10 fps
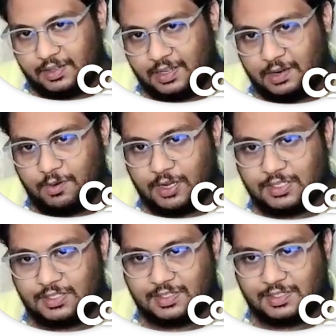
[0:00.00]
there
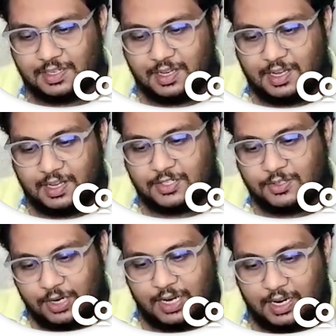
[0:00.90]
was
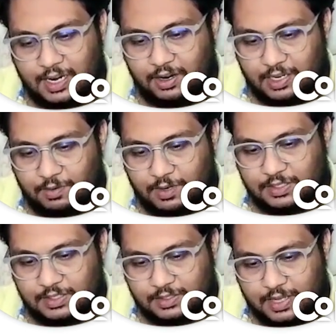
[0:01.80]
storytelling, or there
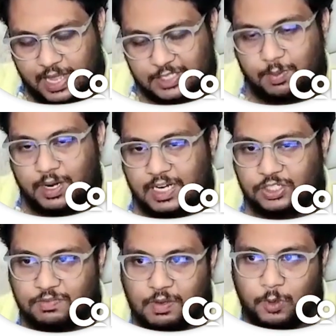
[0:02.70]
was
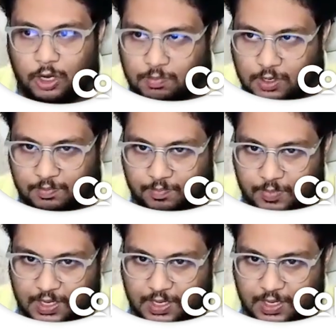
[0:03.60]
explanation of a problem.